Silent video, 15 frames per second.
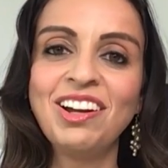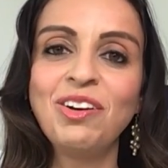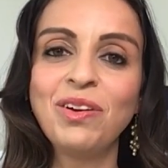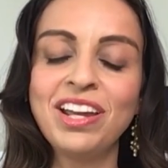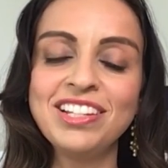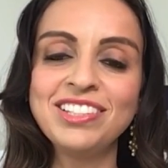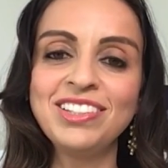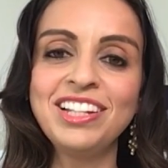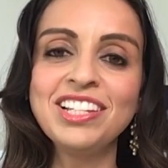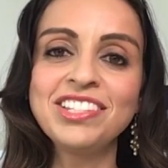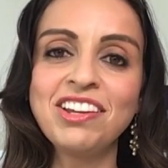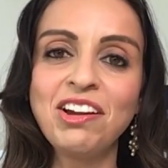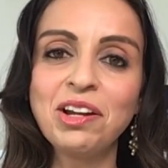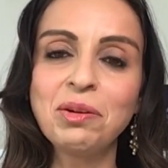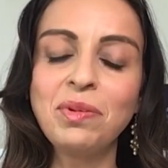Okay, so let's
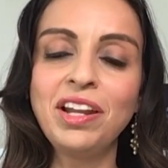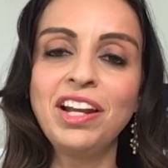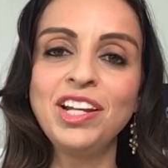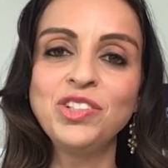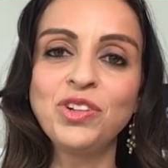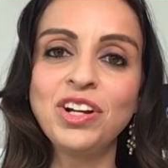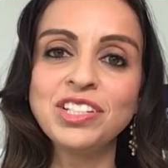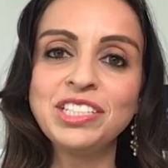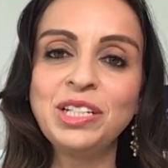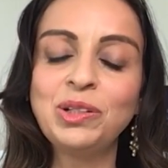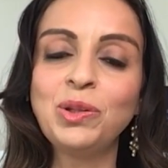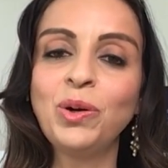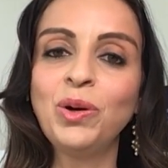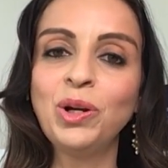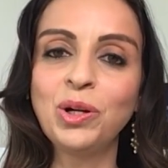talk about
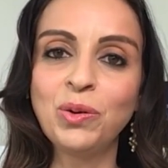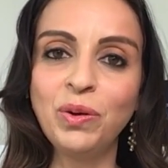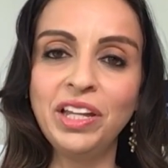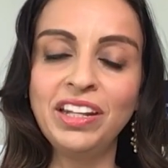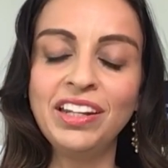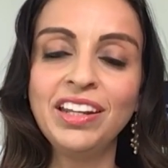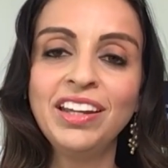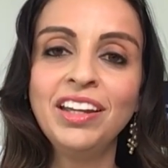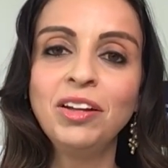hydroxychloroquine.